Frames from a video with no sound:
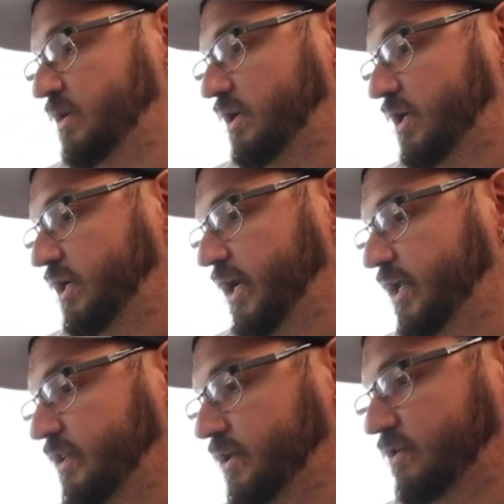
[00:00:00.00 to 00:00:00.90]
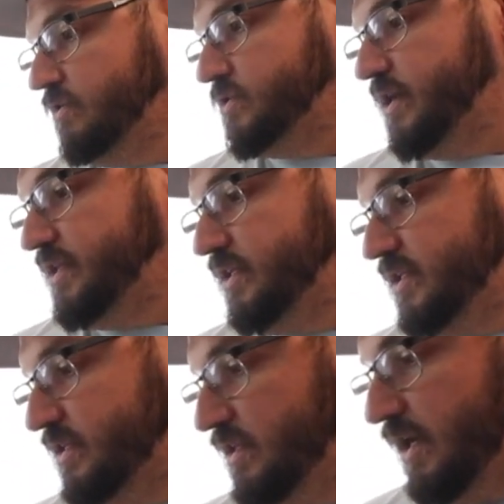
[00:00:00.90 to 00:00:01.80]
and then also I think
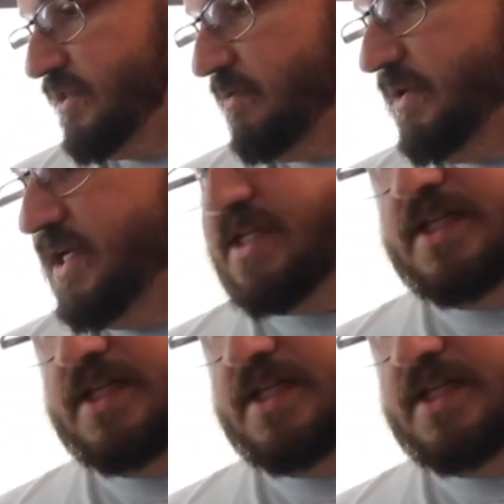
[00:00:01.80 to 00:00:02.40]
because